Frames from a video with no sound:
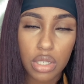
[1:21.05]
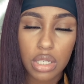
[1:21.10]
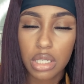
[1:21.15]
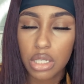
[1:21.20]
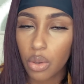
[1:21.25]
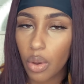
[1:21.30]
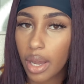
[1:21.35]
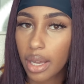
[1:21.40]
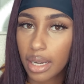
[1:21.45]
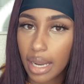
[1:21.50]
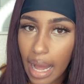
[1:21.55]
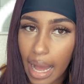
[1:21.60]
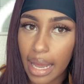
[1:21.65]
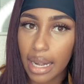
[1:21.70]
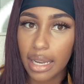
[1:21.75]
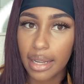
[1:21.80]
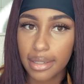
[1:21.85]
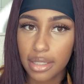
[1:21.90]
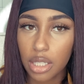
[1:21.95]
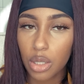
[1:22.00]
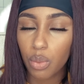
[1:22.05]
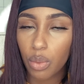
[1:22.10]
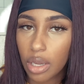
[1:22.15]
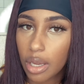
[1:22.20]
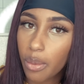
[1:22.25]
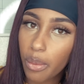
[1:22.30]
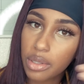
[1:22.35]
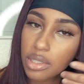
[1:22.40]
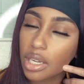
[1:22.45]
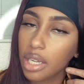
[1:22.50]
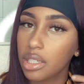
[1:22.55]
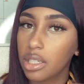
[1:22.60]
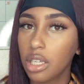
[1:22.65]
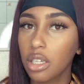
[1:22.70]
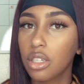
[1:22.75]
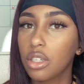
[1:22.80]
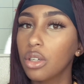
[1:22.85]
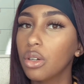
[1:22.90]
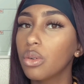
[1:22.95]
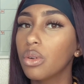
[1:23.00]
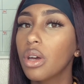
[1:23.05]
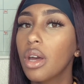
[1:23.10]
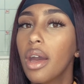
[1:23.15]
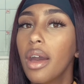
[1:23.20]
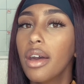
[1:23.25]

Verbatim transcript: so I can add it into the wig, which I did do.